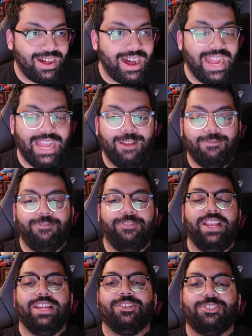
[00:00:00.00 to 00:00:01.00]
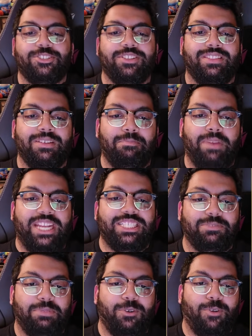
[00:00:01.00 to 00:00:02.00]
I have finished the
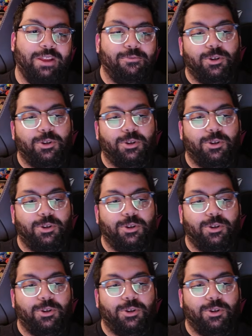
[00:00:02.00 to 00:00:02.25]
base building